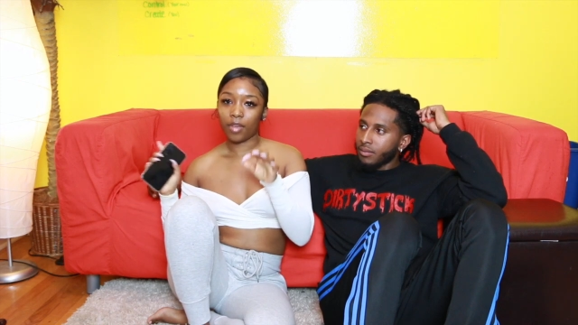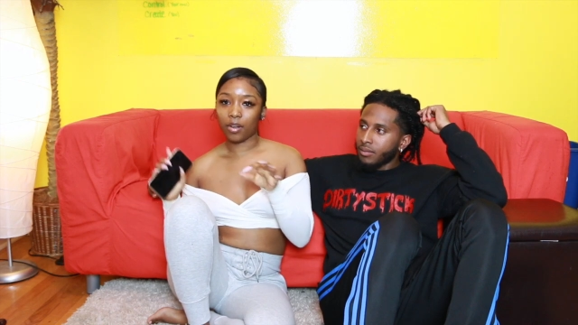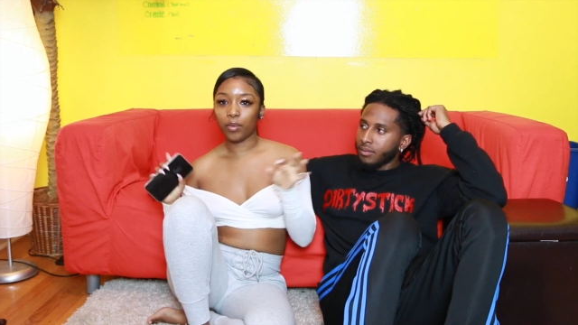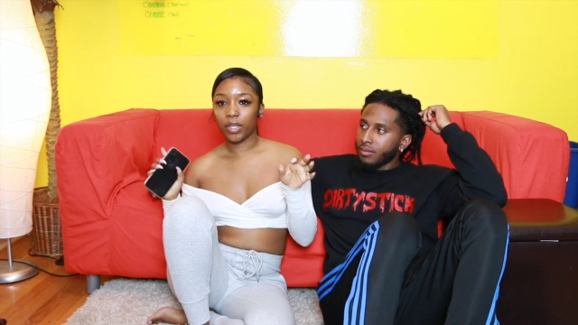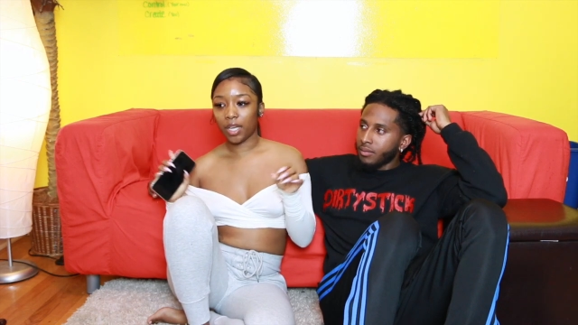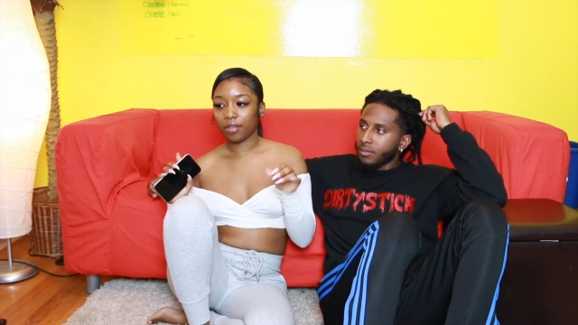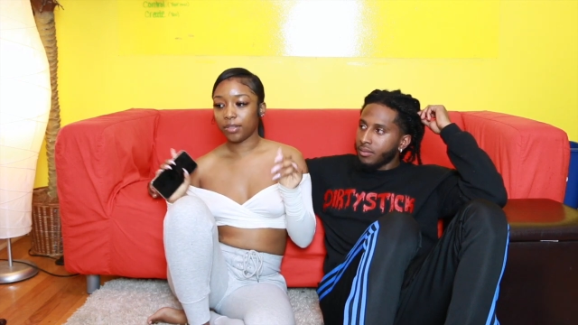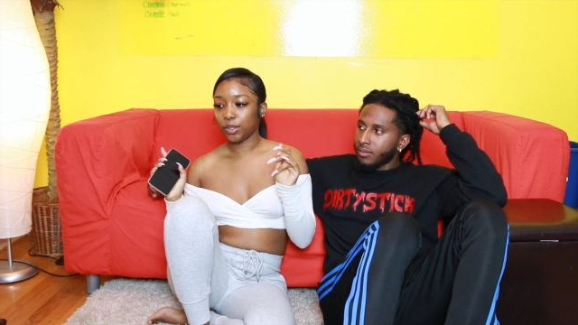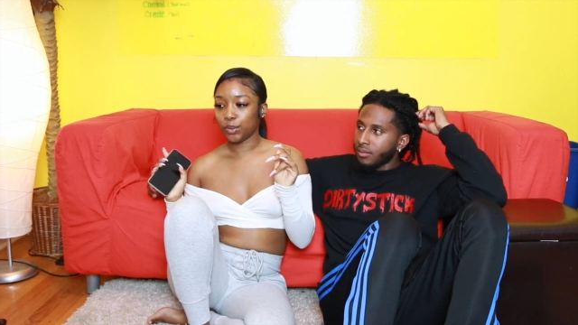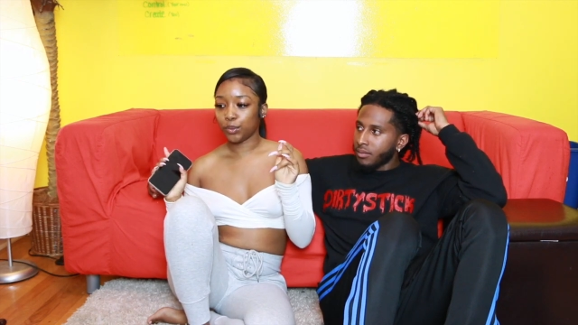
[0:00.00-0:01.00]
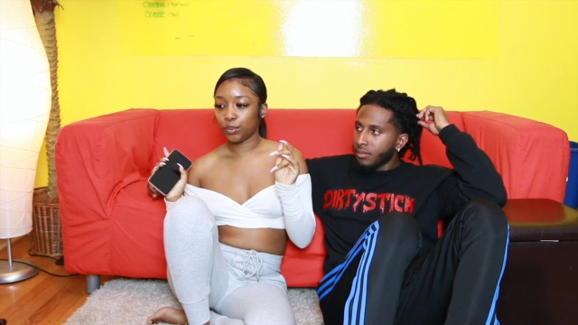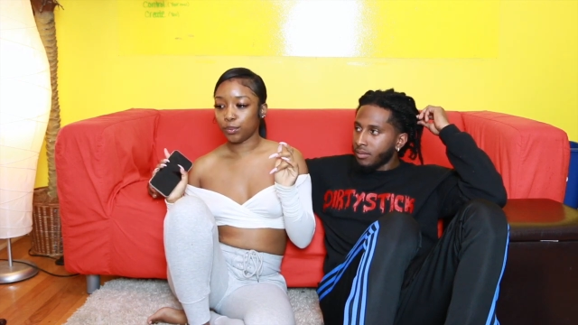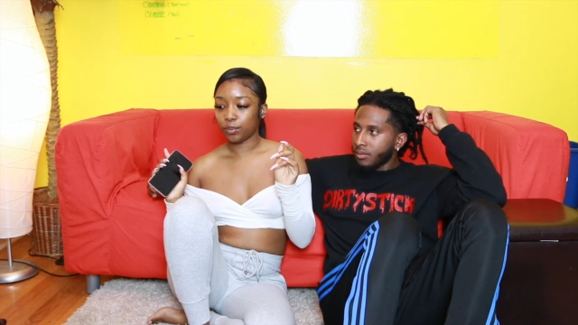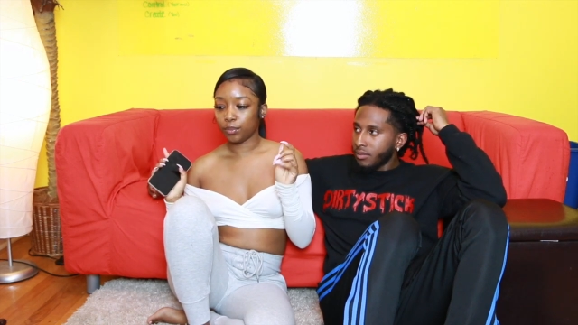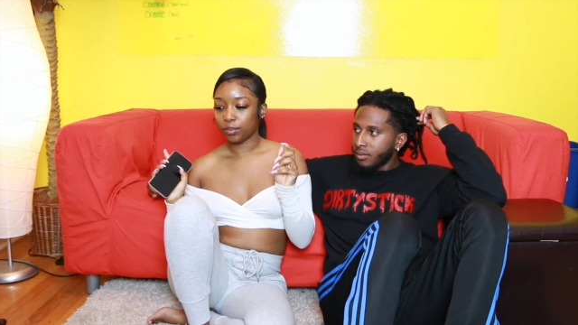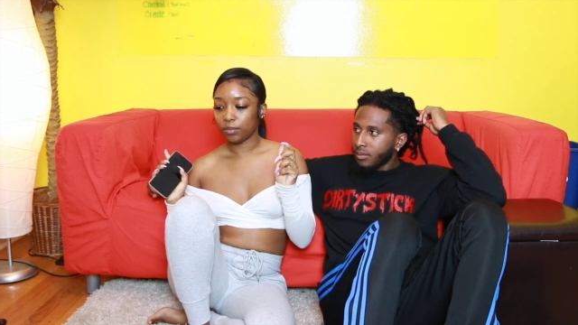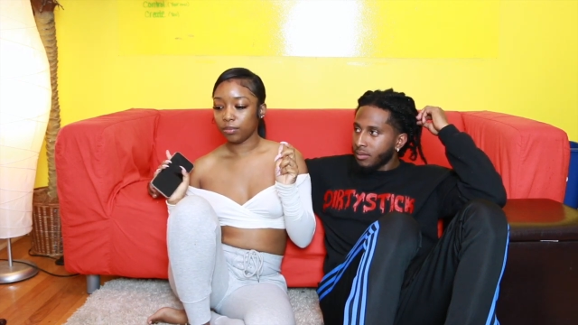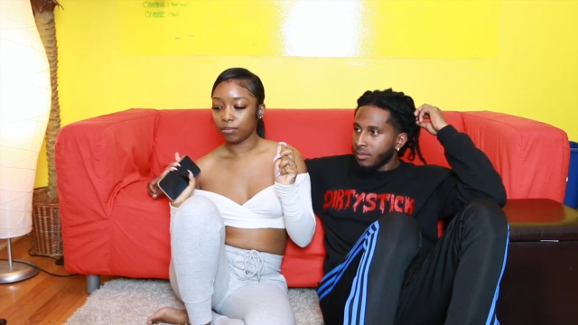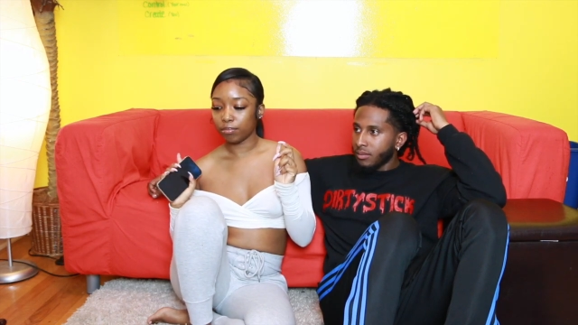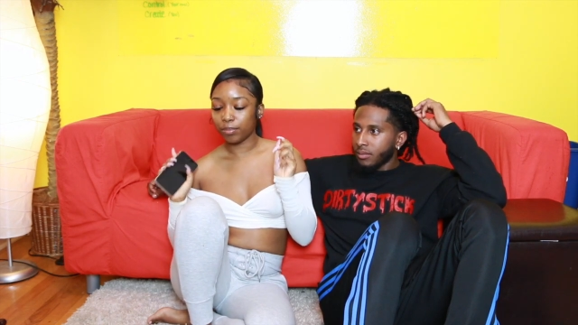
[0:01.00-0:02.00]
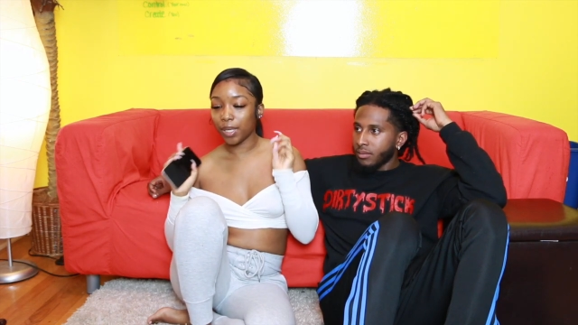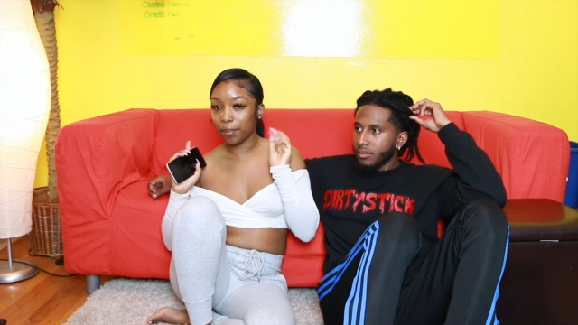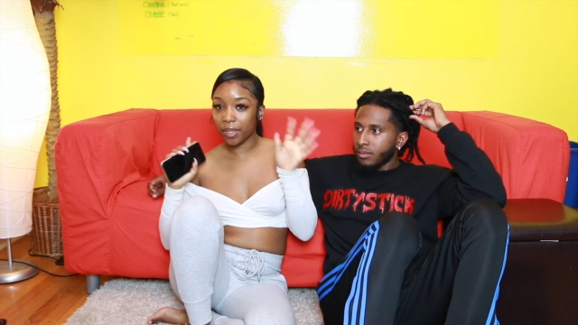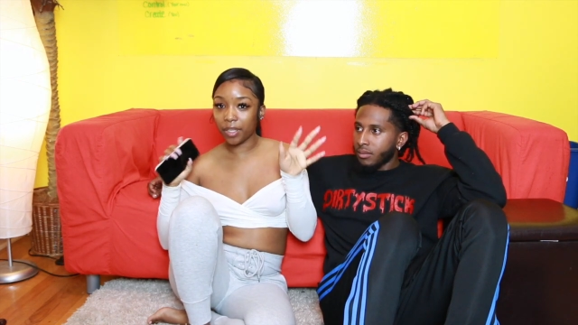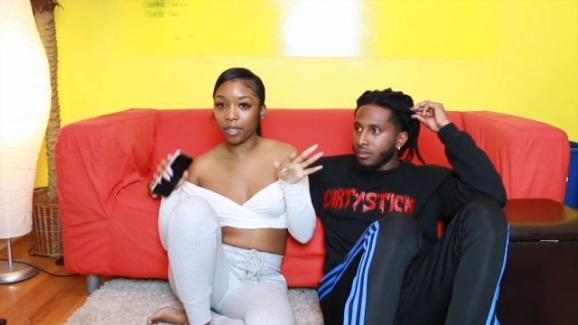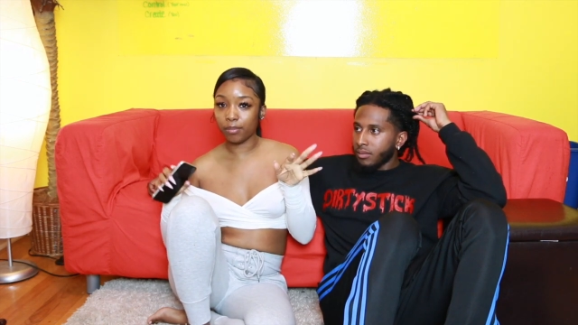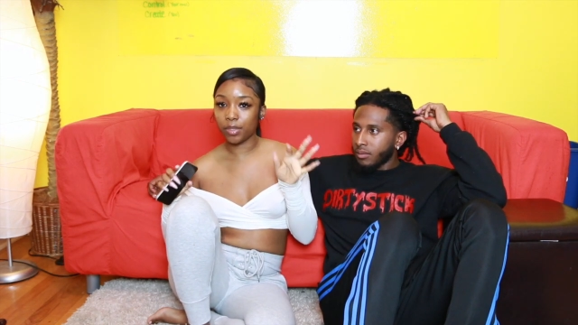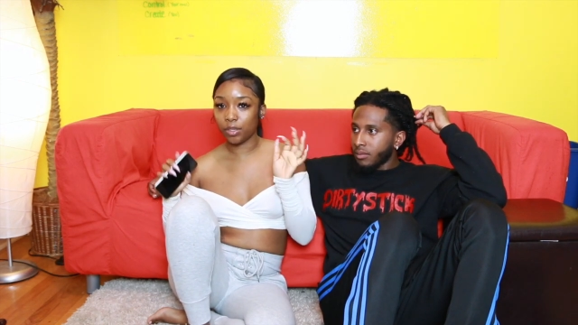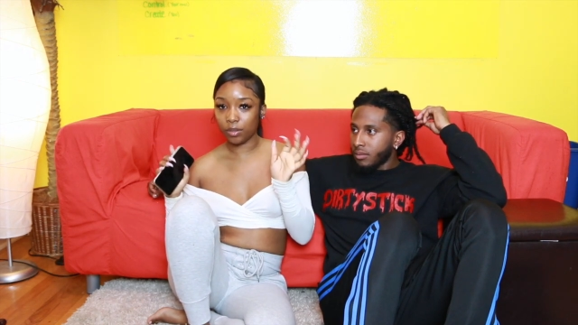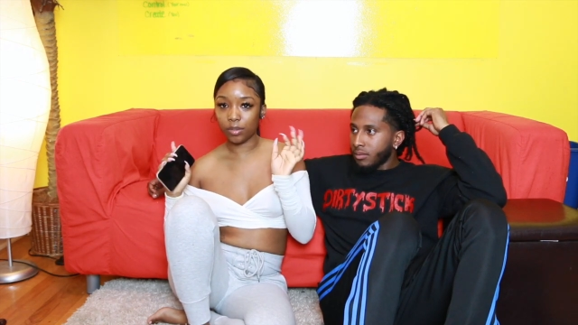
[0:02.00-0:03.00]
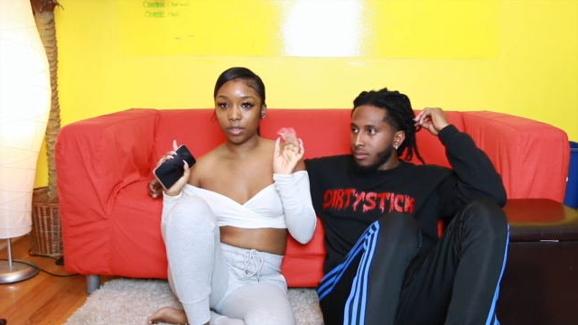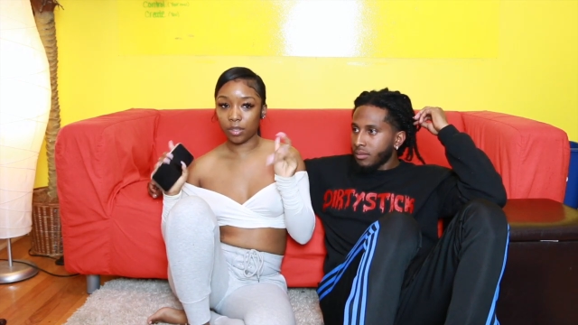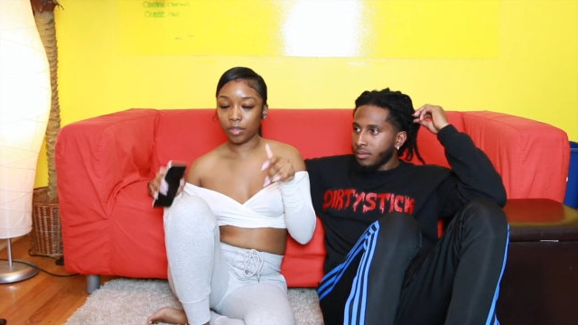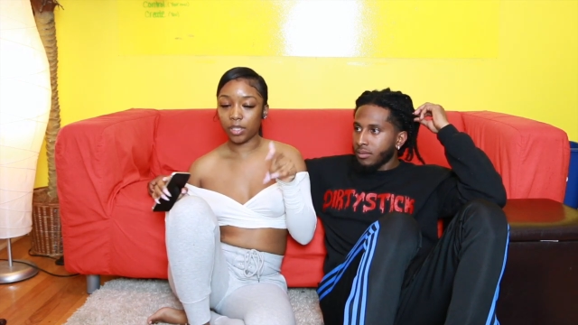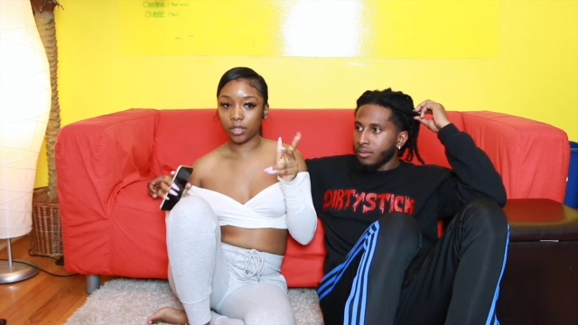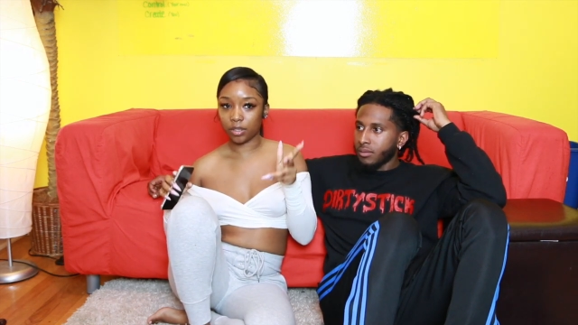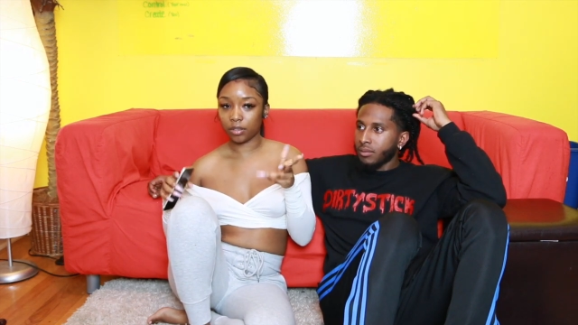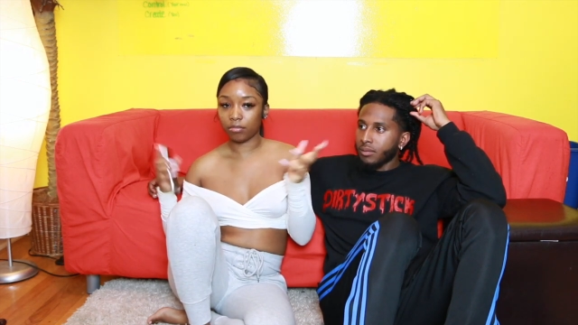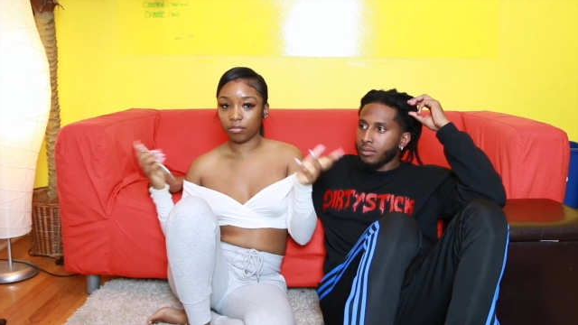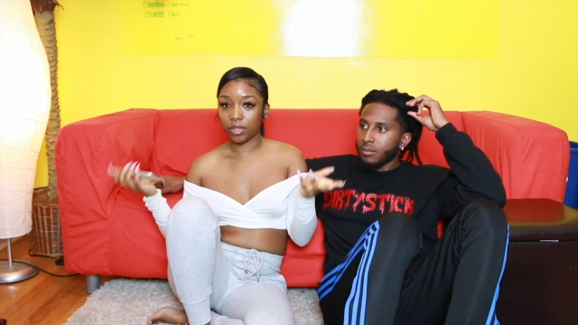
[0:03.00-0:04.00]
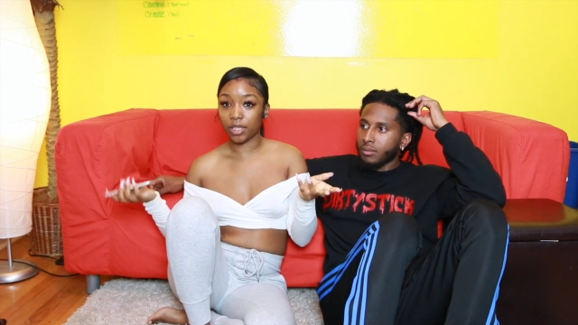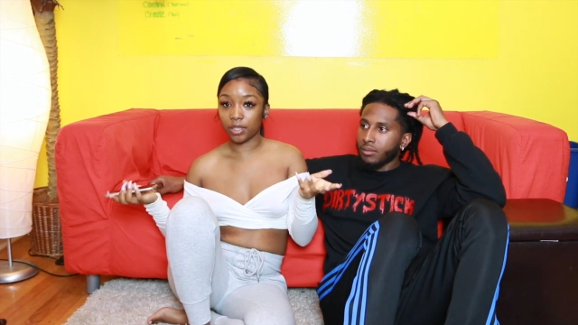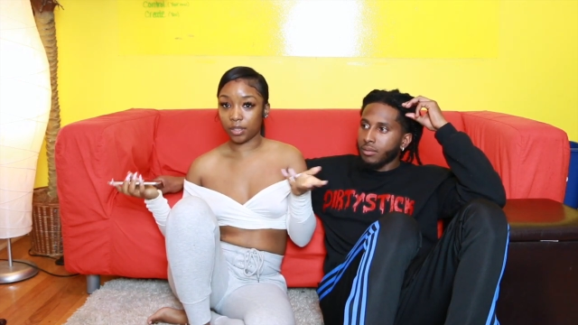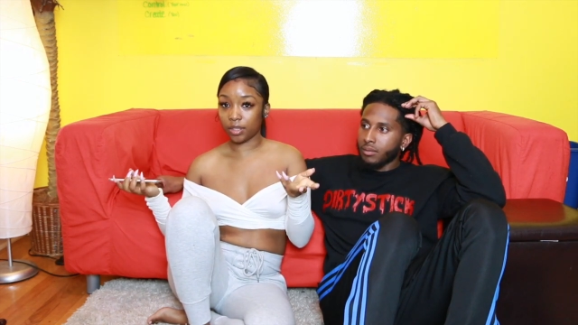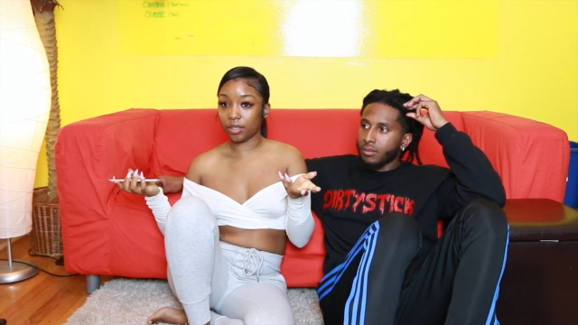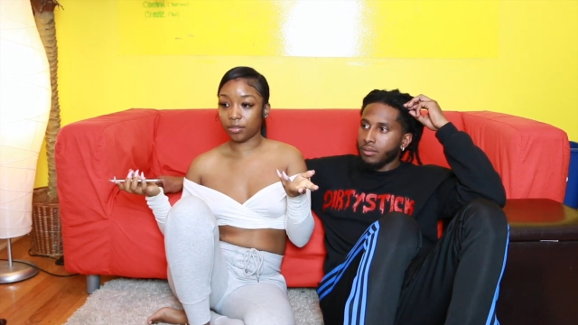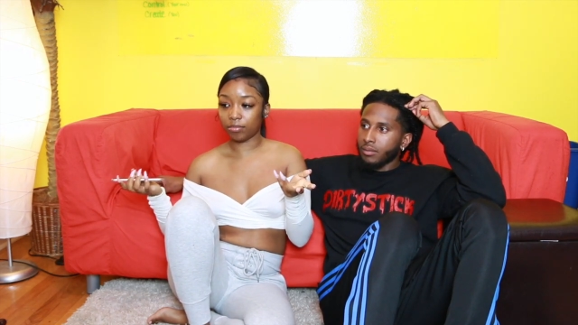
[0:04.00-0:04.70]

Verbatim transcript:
Speaker 1: I don't really have to puppet him to do stuff. He just does it.